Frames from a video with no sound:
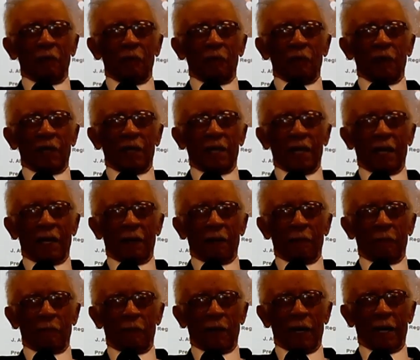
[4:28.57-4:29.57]
But we
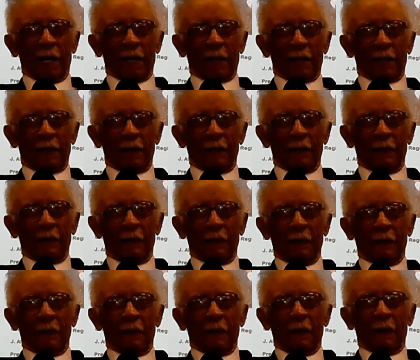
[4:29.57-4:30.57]
came back.
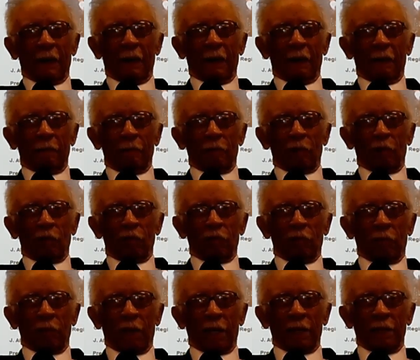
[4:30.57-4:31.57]

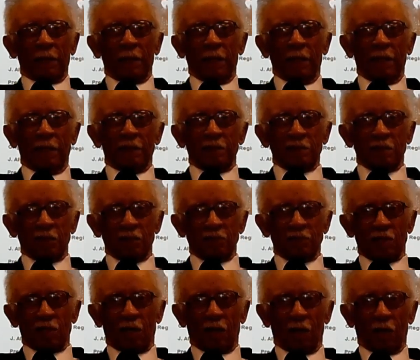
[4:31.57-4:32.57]
Both of my knees are
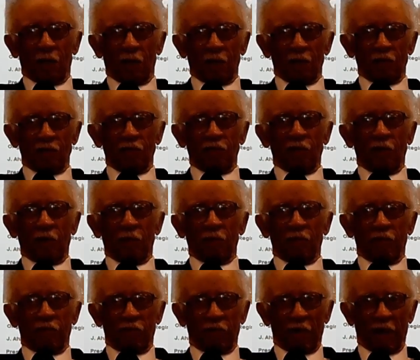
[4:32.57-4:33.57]
scars
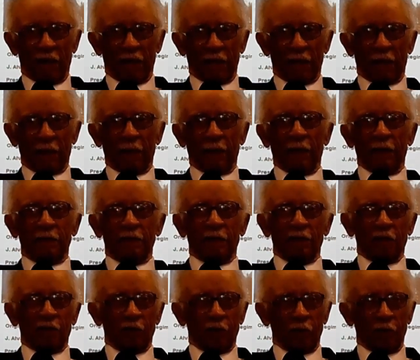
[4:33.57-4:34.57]
from fighting at
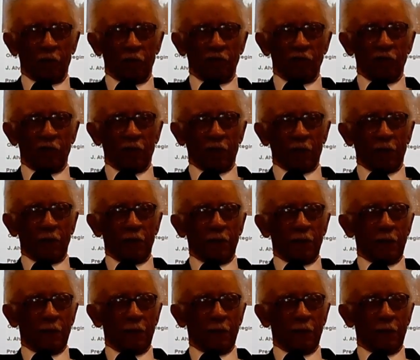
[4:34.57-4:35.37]
the 32nd.